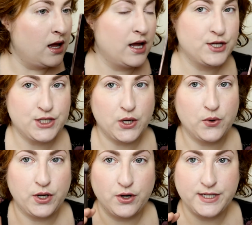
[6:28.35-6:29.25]

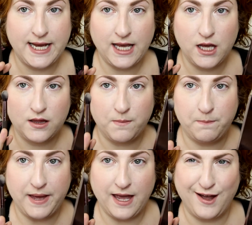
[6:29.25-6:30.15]
So you're taking the
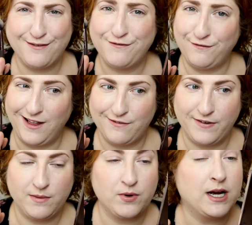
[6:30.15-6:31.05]
big
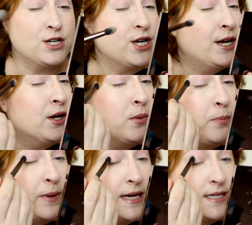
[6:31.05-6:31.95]
fluffy brush and you're
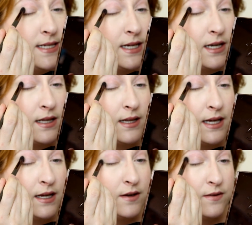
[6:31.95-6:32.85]

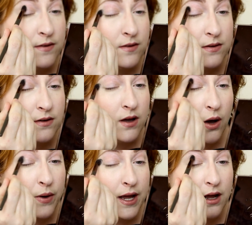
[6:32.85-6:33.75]
basically
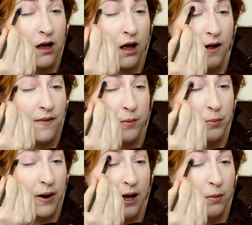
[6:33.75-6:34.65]
going on the
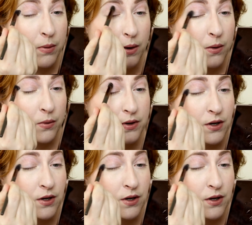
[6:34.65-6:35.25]
brow bone.